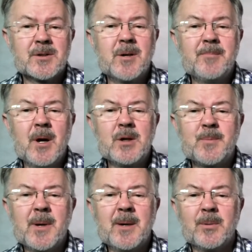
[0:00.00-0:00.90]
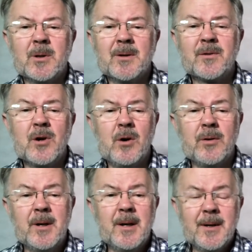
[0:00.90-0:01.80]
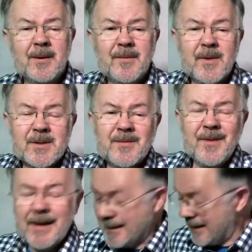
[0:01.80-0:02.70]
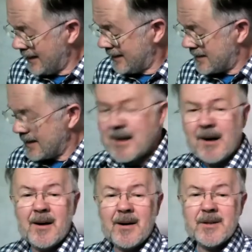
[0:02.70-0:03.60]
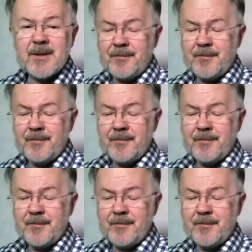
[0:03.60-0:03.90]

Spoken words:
So most people have gone for this V90 card.